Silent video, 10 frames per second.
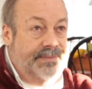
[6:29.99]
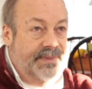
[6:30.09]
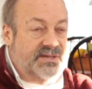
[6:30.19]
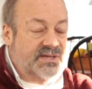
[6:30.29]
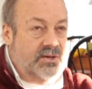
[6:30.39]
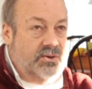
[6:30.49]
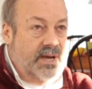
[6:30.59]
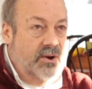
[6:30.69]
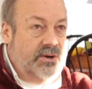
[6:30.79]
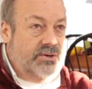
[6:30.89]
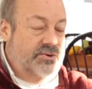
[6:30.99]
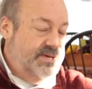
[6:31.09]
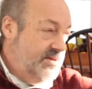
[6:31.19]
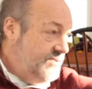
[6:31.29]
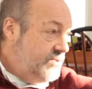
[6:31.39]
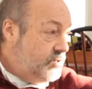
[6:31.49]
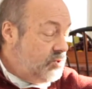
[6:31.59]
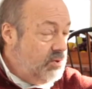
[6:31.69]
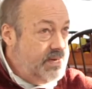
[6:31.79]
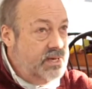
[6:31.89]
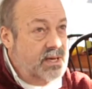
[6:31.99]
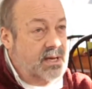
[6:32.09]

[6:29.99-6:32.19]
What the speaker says: single character who tells the story